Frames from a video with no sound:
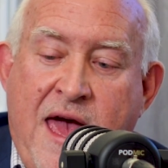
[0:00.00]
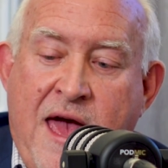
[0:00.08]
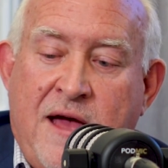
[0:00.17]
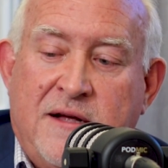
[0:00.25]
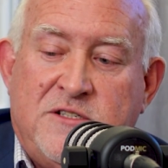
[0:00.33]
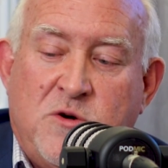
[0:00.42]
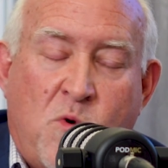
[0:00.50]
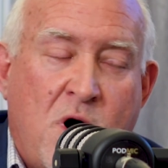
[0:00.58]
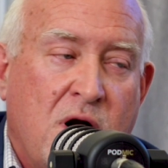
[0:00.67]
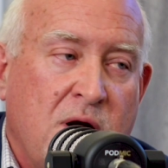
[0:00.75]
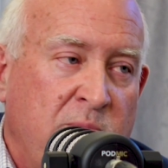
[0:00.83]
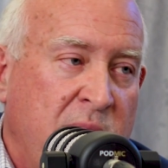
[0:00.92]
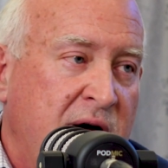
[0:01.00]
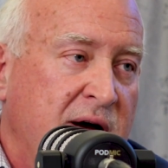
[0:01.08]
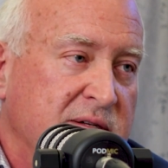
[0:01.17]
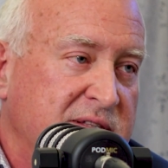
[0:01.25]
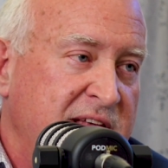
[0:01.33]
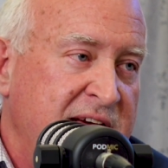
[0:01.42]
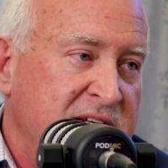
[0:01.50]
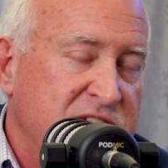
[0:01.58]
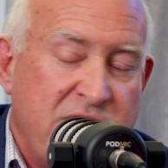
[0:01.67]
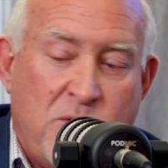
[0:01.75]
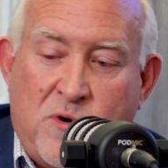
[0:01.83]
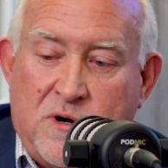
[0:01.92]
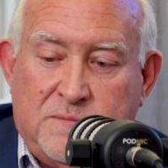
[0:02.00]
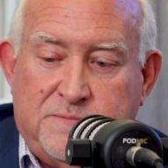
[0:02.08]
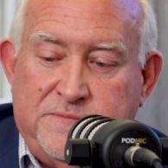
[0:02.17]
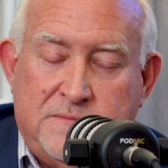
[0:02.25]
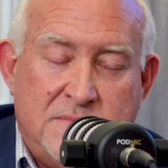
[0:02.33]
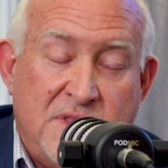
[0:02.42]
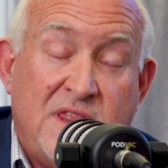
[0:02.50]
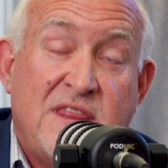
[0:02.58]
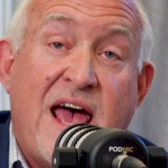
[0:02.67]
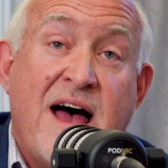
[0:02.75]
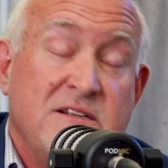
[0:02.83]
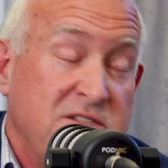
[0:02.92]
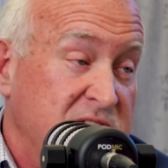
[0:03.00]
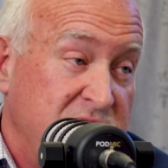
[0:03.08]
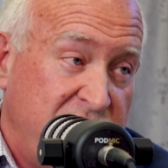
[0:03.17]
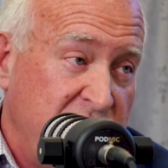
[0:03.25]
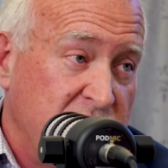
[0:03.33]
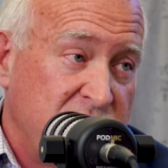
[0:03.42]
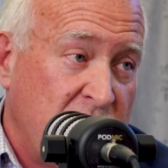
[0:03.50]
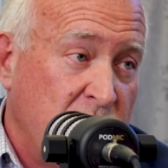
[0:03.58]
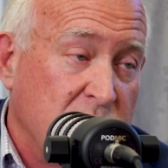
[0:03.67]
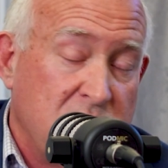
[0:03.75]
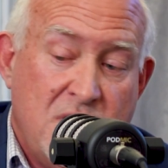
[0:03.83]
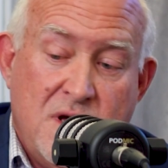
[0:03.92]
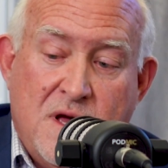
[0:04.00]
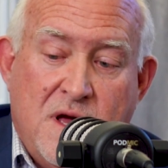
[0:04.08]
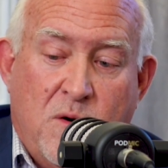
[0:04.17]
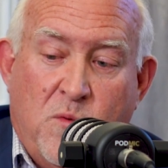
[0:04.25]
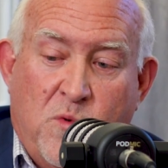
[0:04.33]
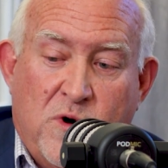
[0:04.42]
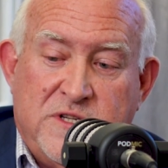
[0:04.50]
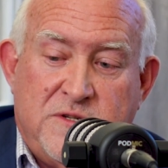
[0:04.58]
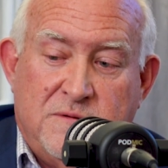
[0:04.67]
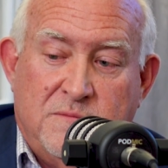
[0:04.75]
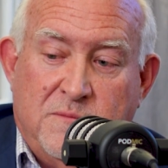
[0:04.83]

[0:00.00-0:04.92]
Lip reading: and to walk among things that were thousands of years old was